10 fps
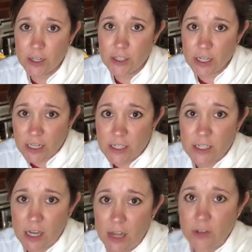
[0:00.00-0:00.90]
chicken
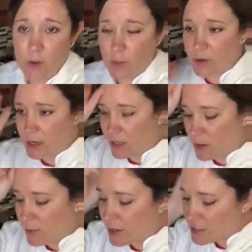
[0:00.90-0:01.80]
stock do I put in
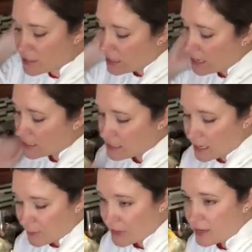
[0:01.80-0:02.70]
there? Because the next
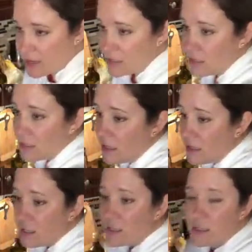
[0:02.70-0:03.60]
step is
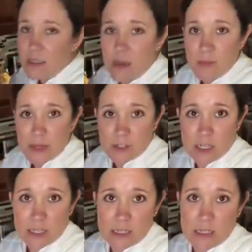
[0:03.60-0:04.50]
just to dump that
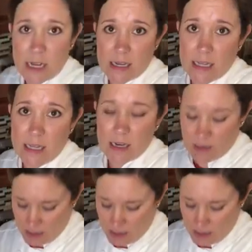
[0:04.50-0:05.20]
chicken stock in there.